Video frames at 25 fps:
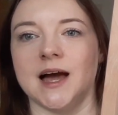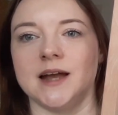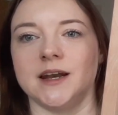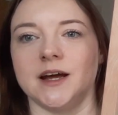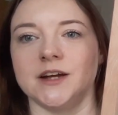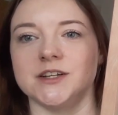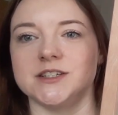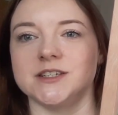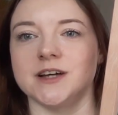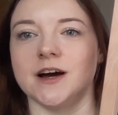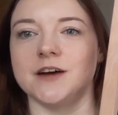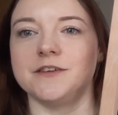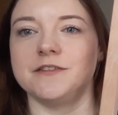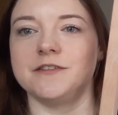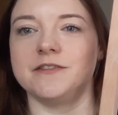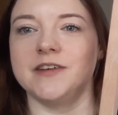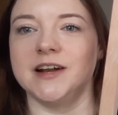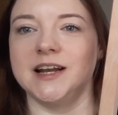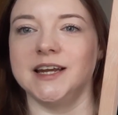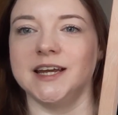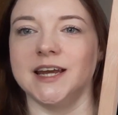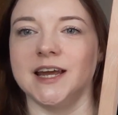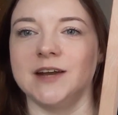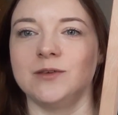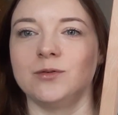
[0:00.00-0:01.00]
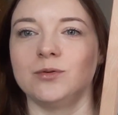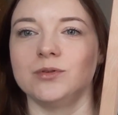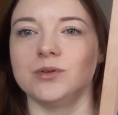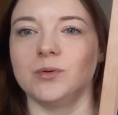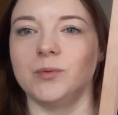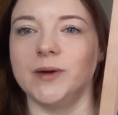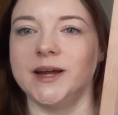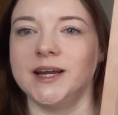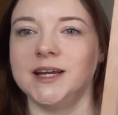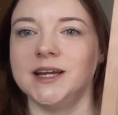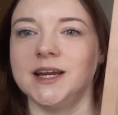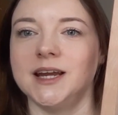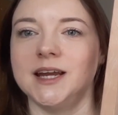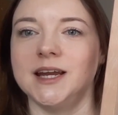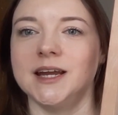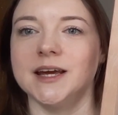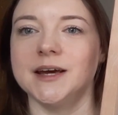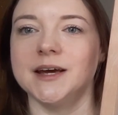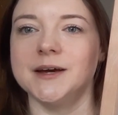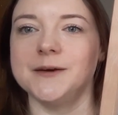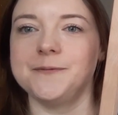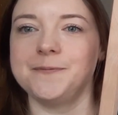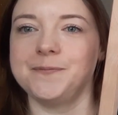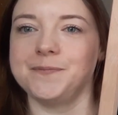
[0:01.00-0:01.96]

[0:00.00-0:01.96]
I started filling in all the wing here.